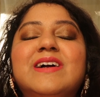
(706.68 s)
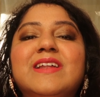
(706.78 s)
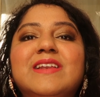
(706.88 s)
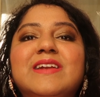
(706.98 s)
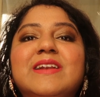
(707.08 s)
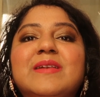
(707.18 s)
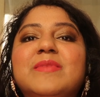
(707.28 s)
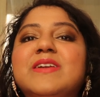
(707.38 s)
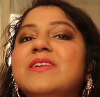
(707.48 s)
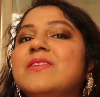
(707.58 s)
A little
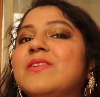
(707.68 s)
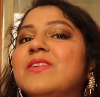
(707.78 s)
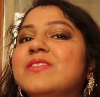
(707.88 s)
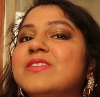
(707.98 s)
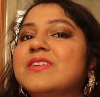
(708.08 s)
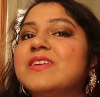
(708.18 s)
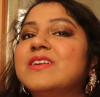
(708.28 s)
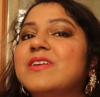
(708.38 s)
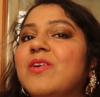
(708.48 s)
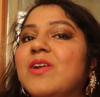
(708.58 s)
bit on your
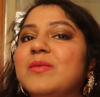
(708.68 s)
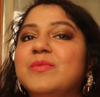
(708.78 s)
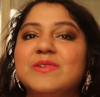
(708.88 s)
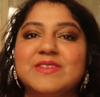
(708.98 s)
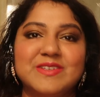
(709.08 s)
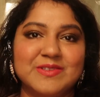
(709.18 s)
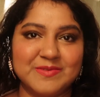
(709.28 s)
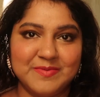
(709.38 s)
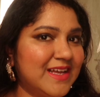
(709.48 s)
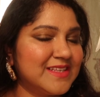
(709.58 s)
collarbones
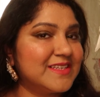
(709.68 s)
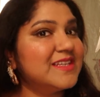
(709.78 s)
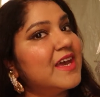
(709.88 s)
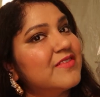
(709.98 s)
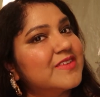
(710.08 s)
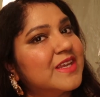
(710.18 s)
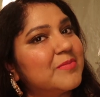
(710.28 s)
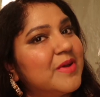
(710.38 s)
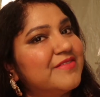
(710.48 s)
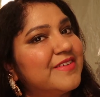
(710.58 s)
too. Lastly, I've
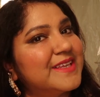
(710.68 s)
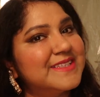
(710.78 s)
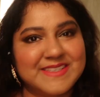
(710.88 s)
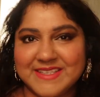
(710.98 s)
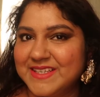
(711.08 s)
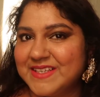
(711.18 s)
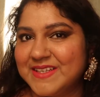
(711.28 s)
set my face.